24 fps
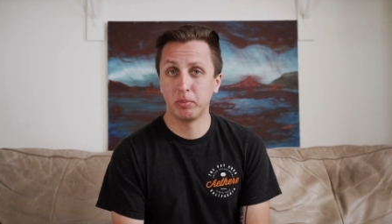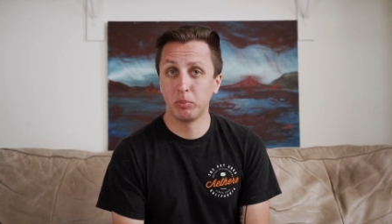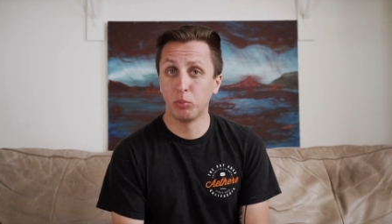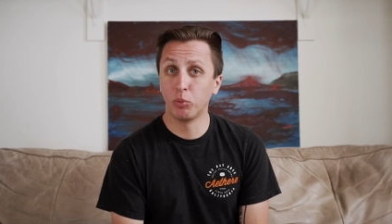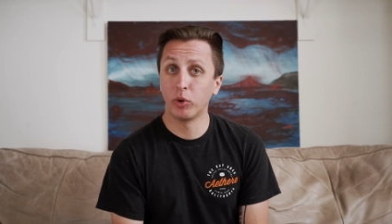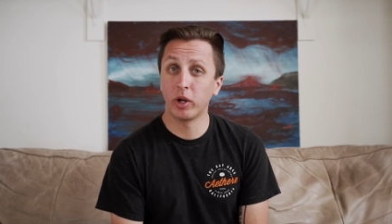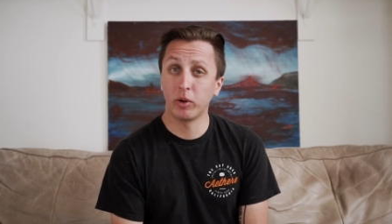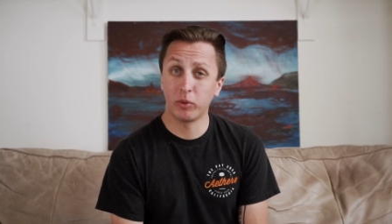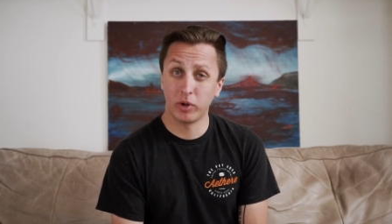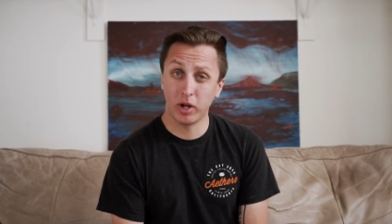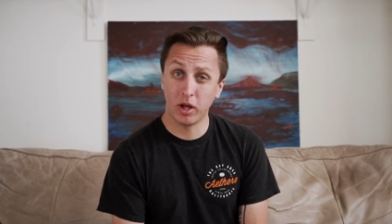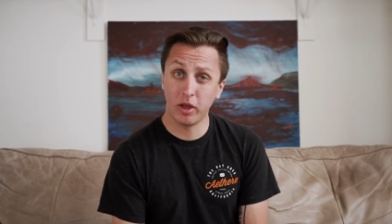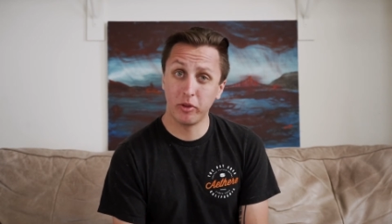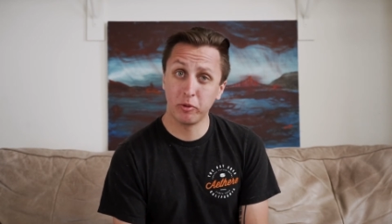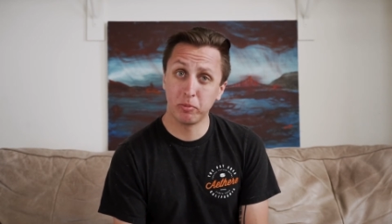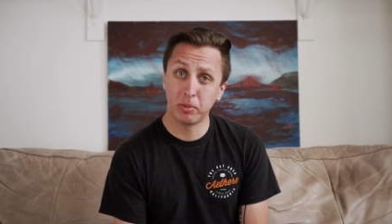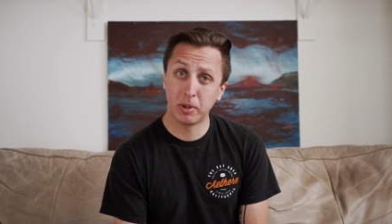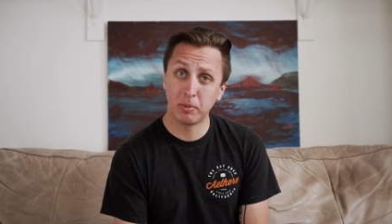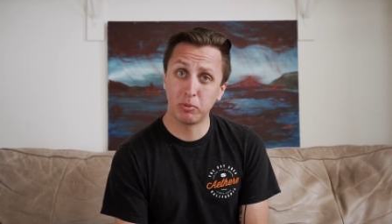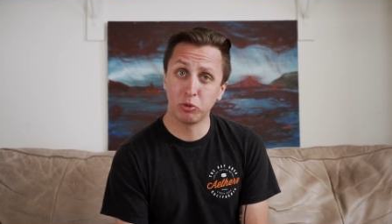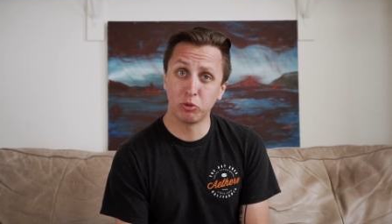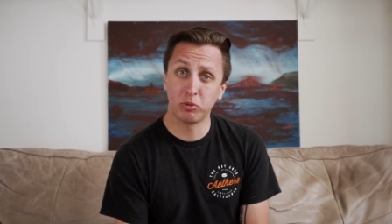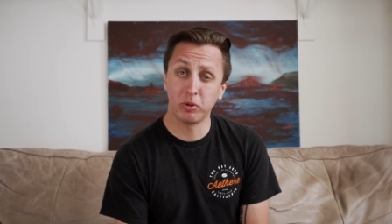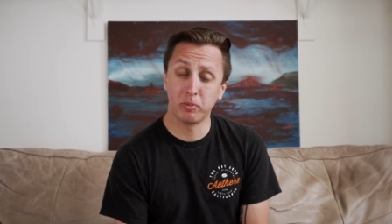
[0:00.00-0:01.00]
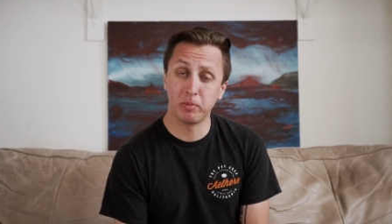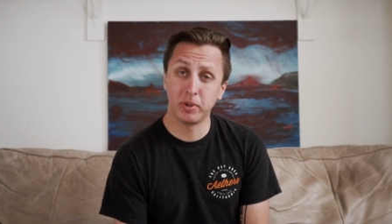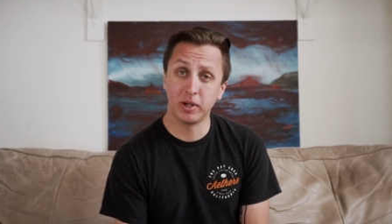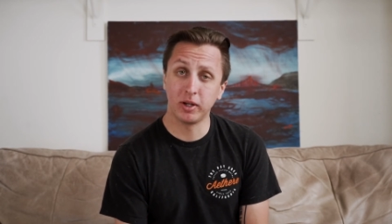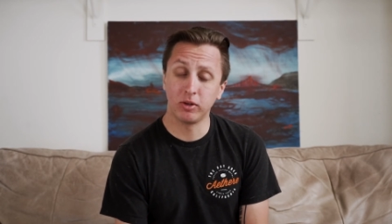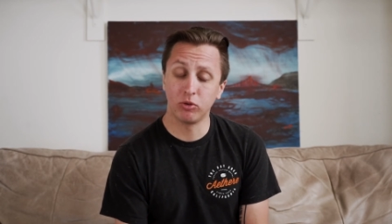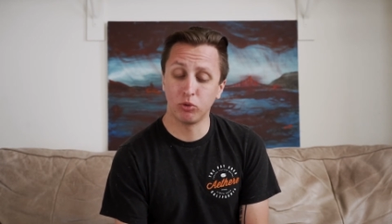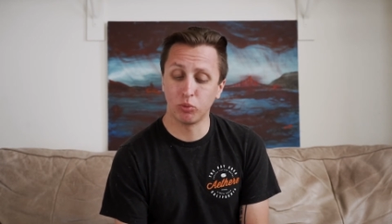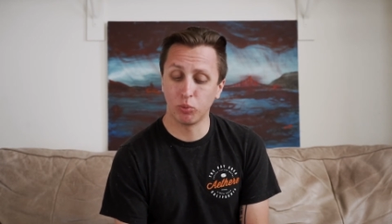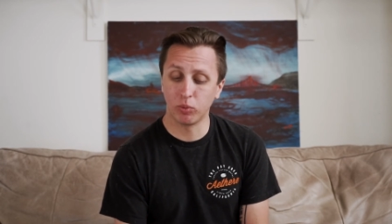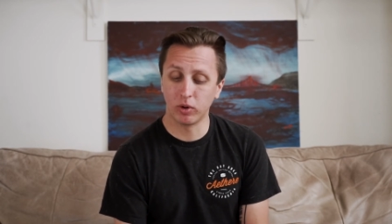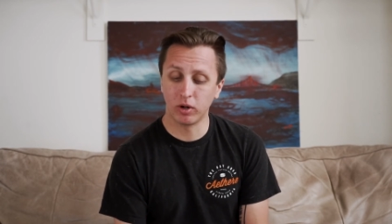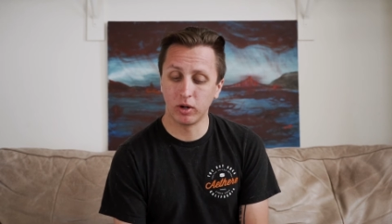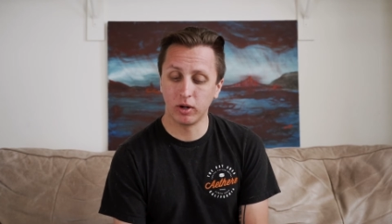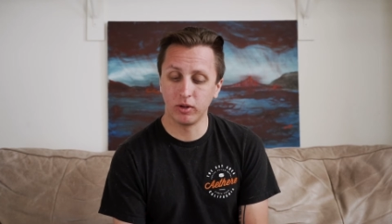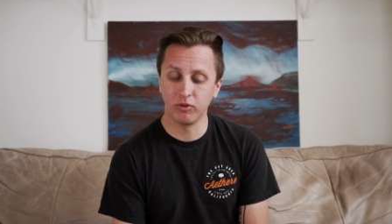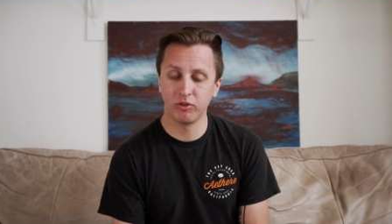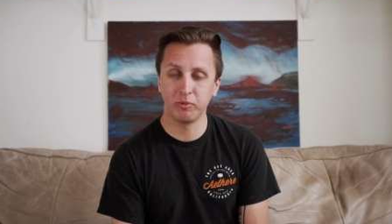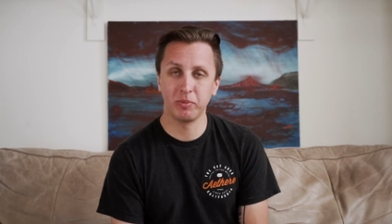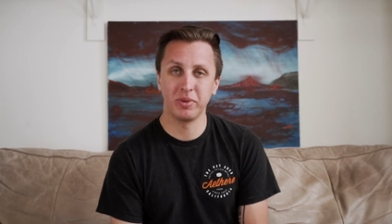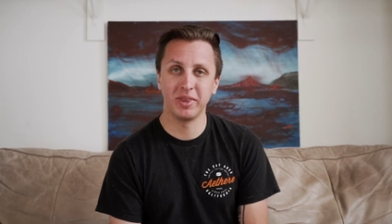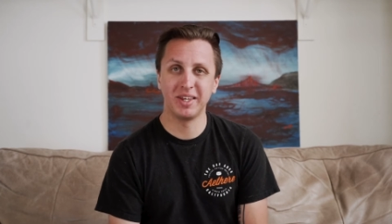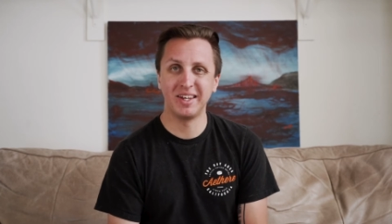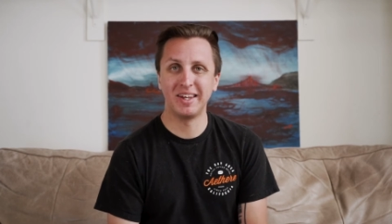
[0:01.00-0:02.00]
what, what other people's opinions were
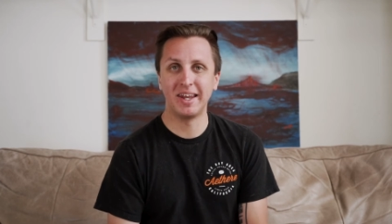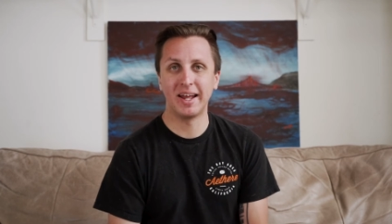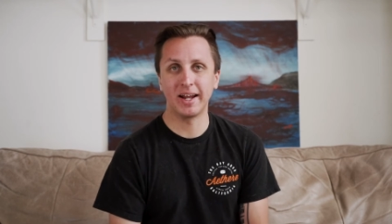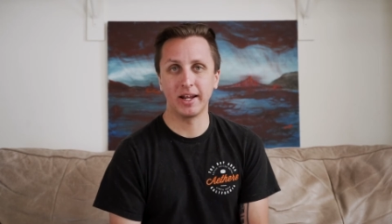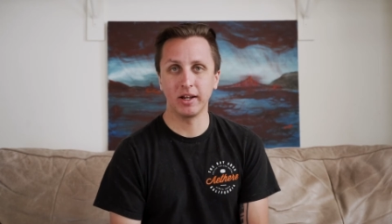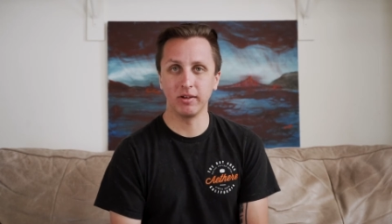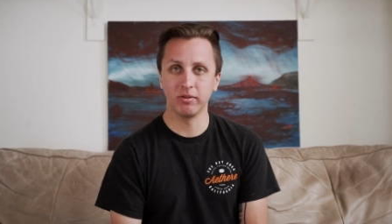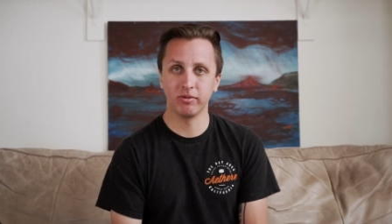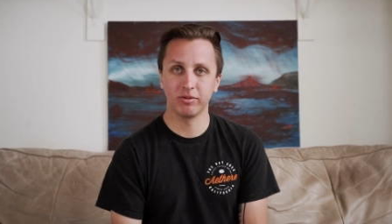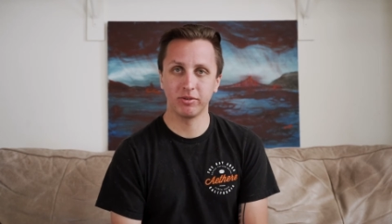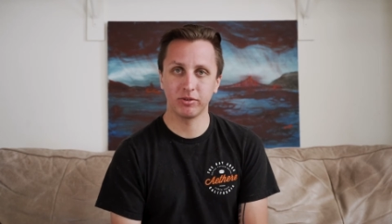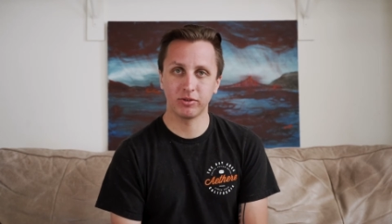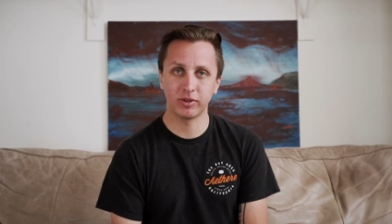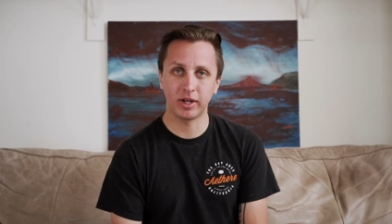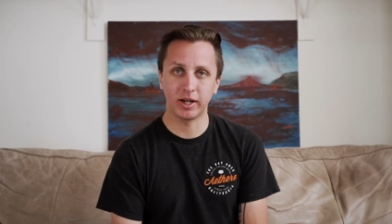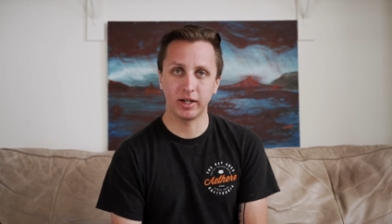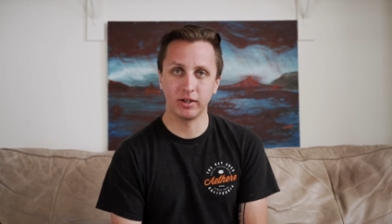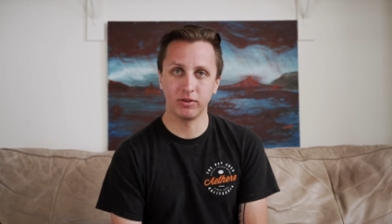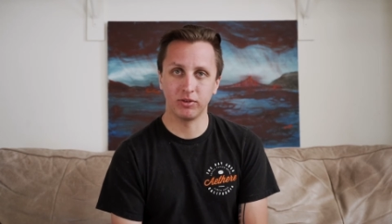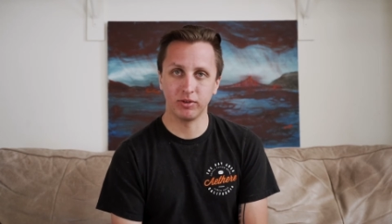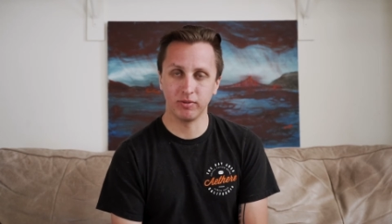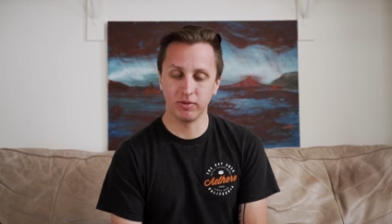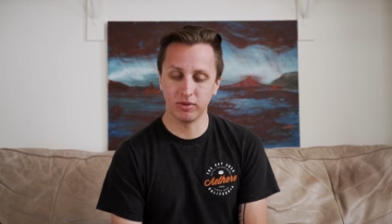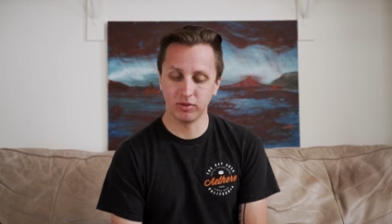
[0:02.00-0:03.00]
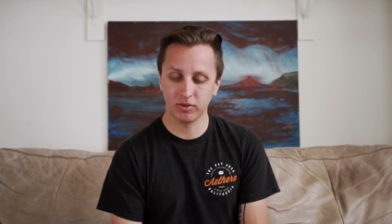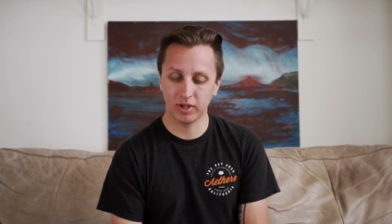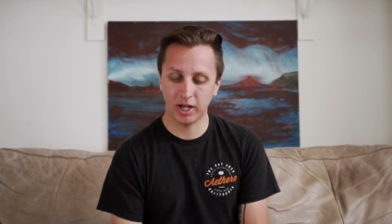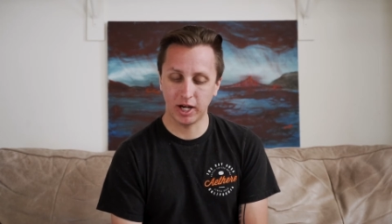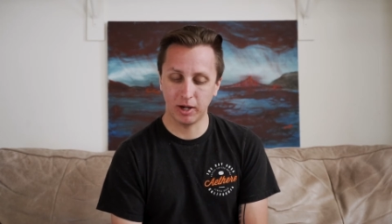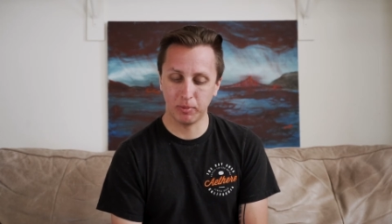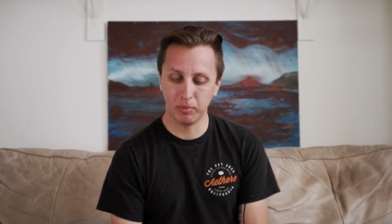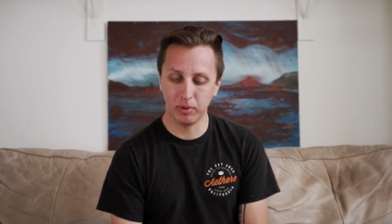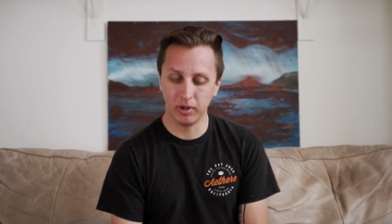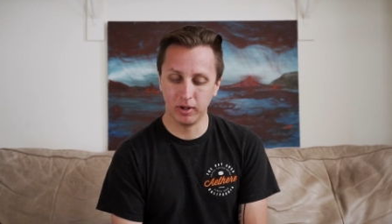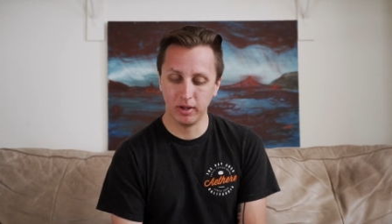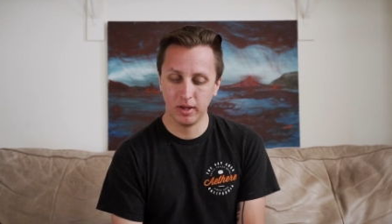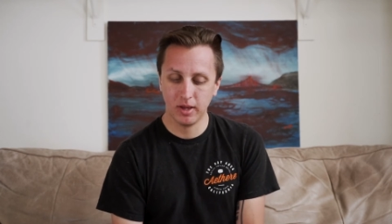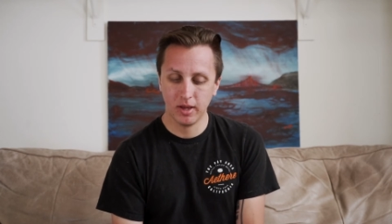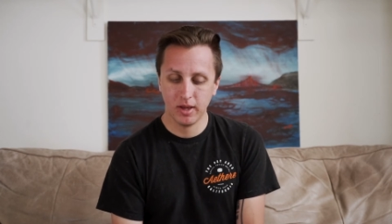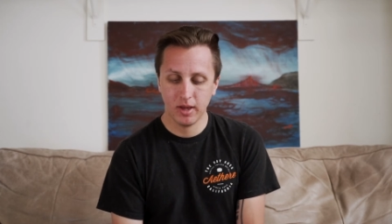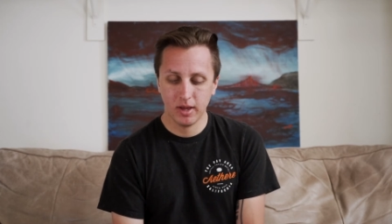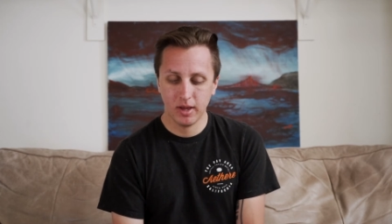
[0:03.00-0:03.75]
on some of the negative sides of this camera.